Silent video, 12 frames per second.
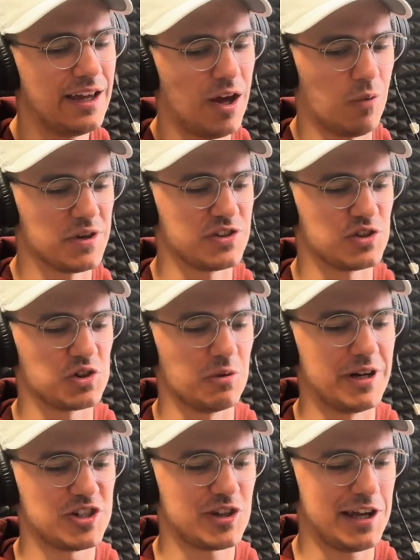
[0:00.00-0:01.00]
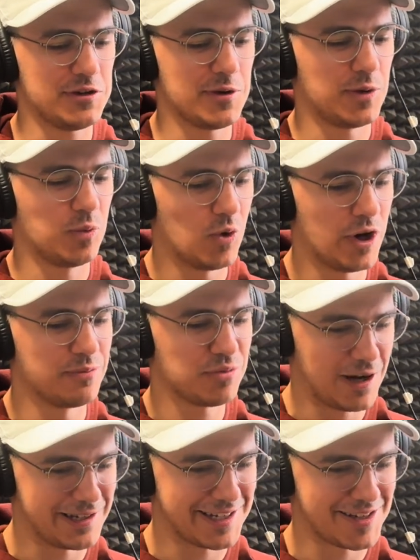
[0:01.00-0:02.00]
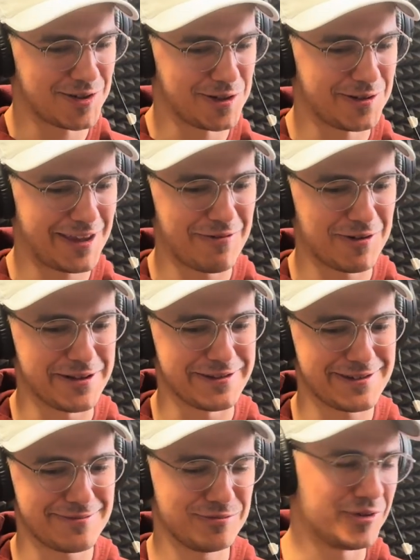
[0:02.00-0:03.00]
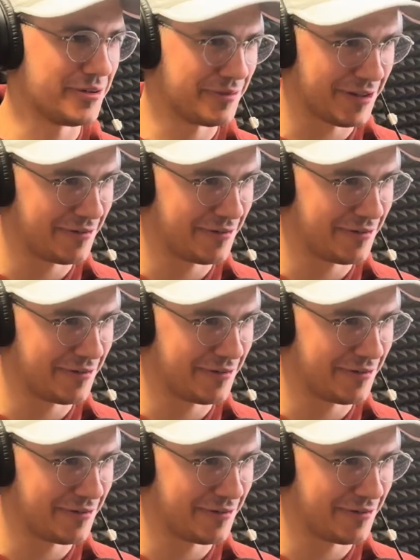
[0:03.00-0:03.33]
It wasn't so much that you had one processor that runs really, really